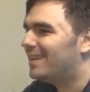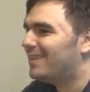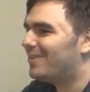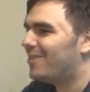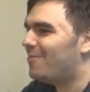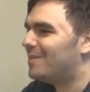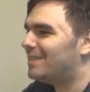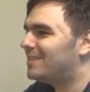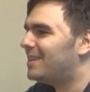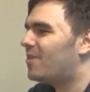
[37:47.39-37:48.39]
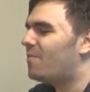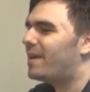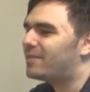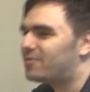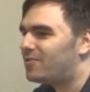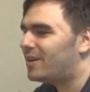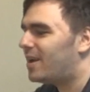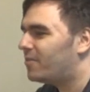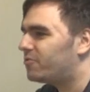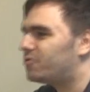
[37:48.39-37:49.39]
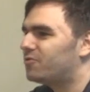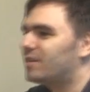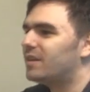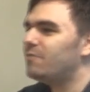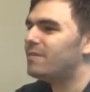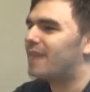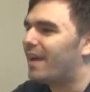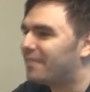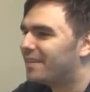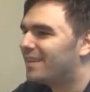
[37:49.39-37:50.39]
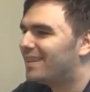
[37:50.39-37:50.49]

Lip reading: when they say go back to your country, you should agree with that.